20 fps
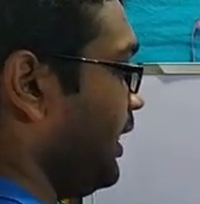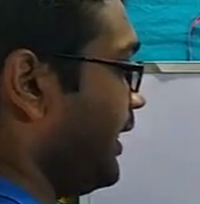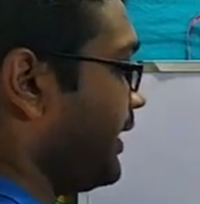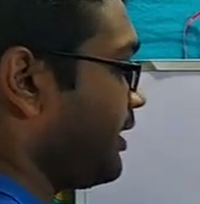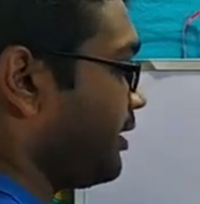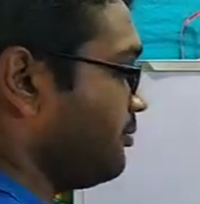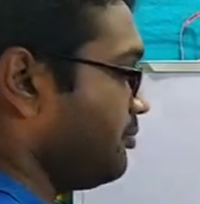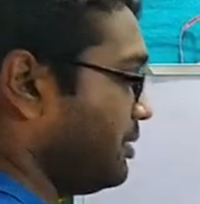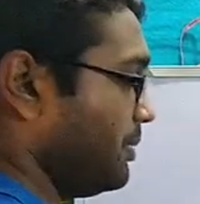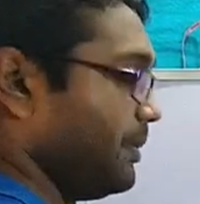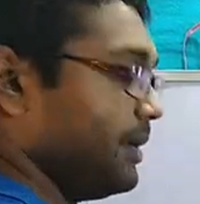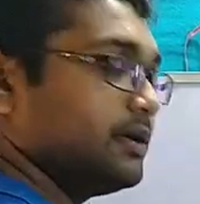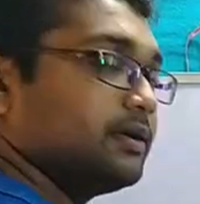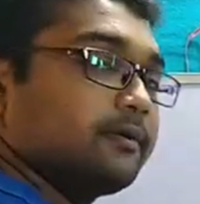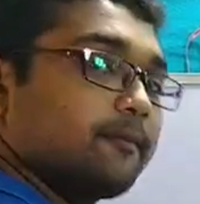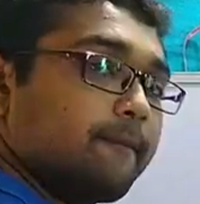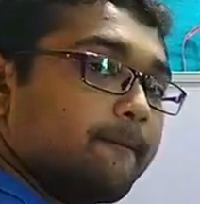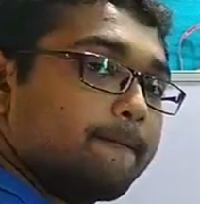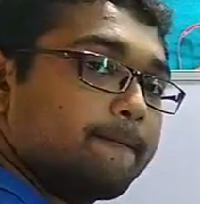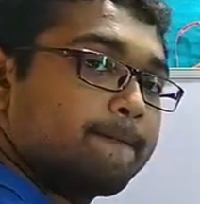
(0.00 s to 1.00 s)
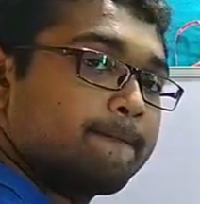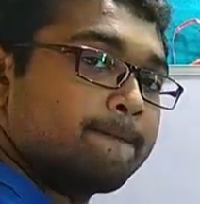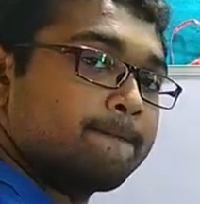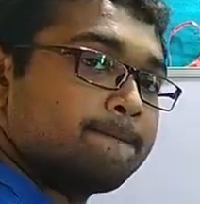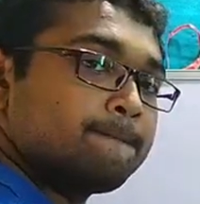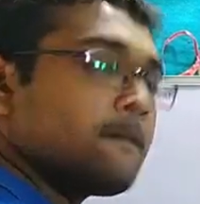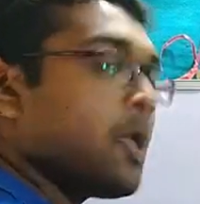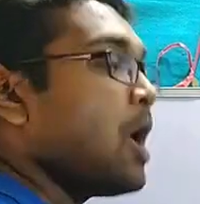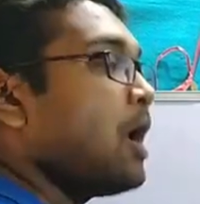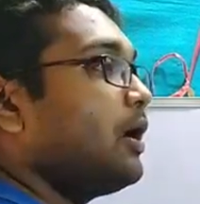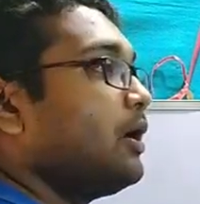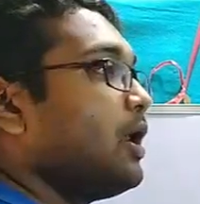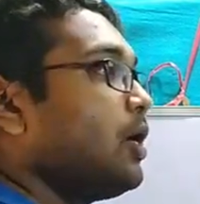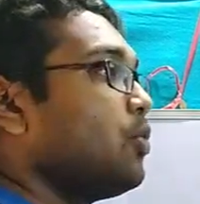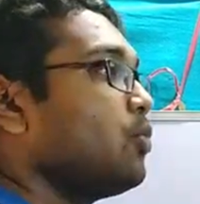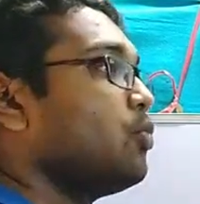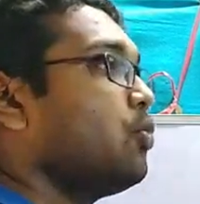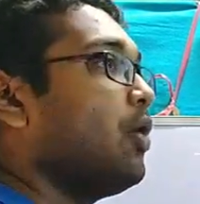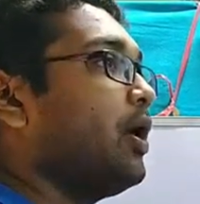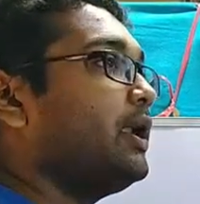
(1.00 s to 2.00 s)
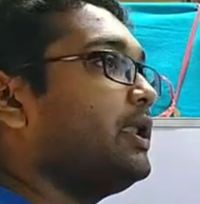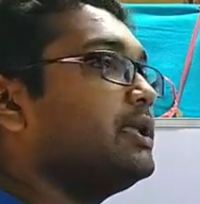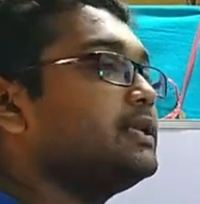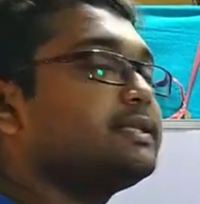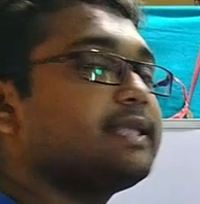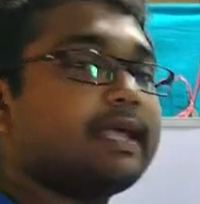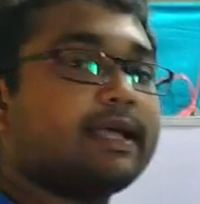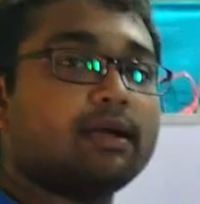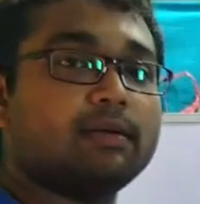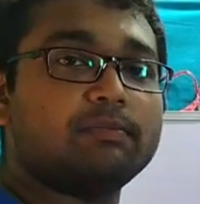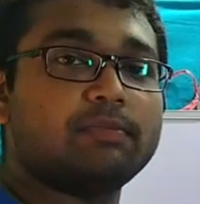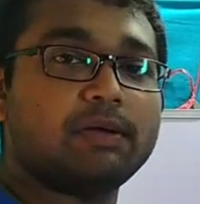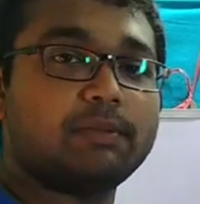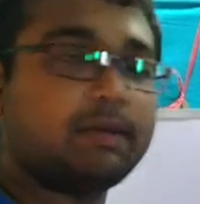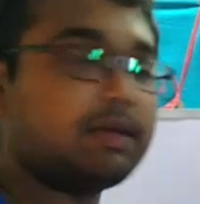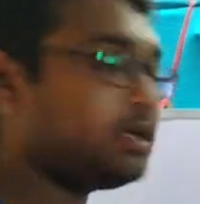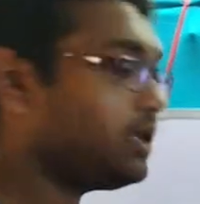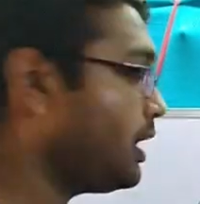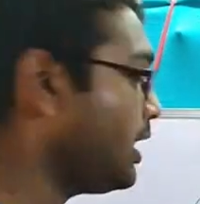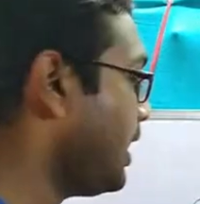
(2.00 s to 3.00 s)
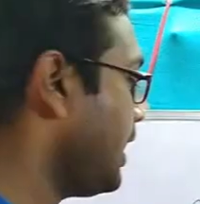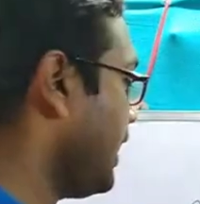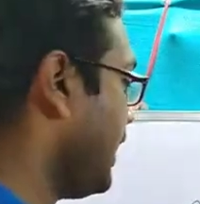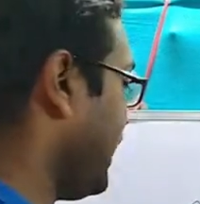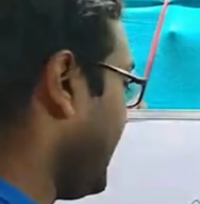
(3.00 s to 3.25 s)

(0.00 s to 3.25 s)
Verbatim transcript: A complement. Now, what is A complement?